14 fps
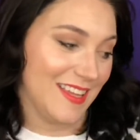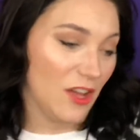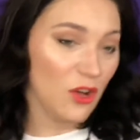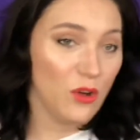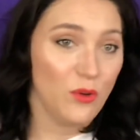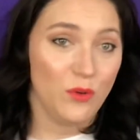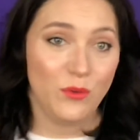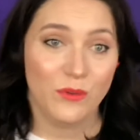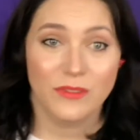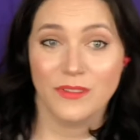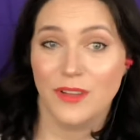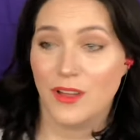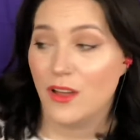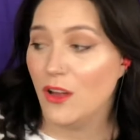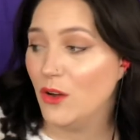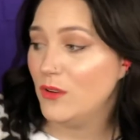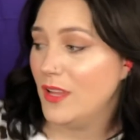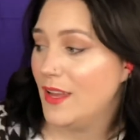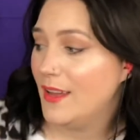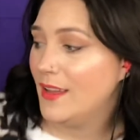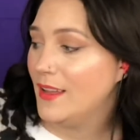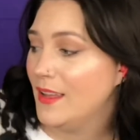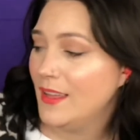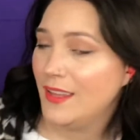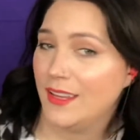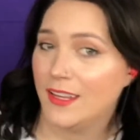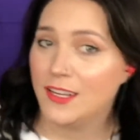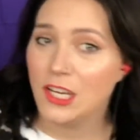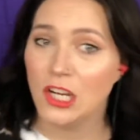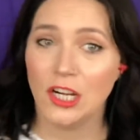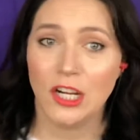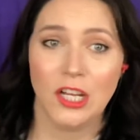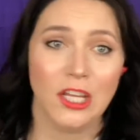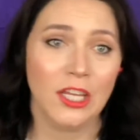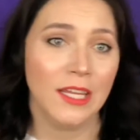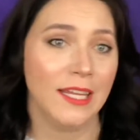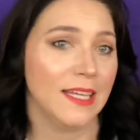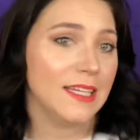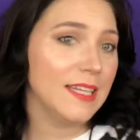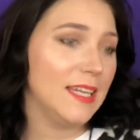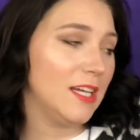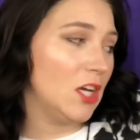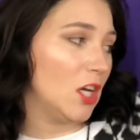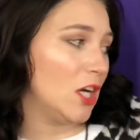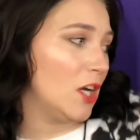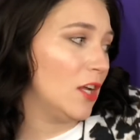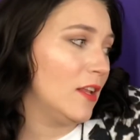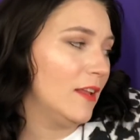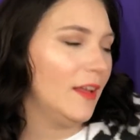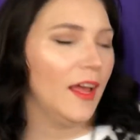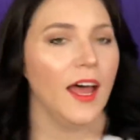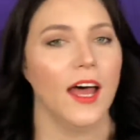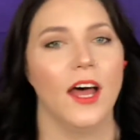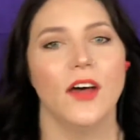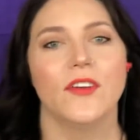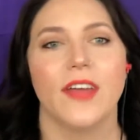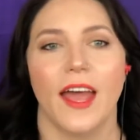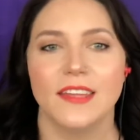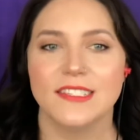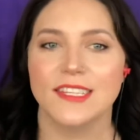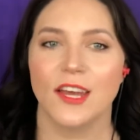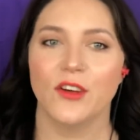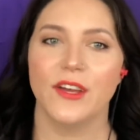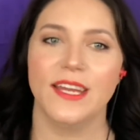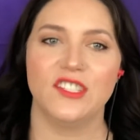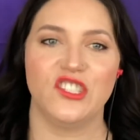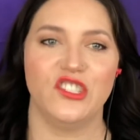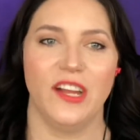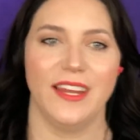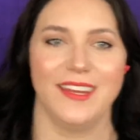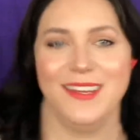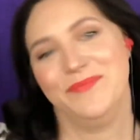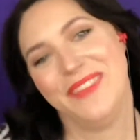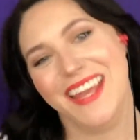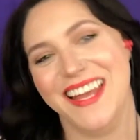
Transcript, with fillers: Oh yeah, get it girl, get it girl. Okay, so it's Jackie.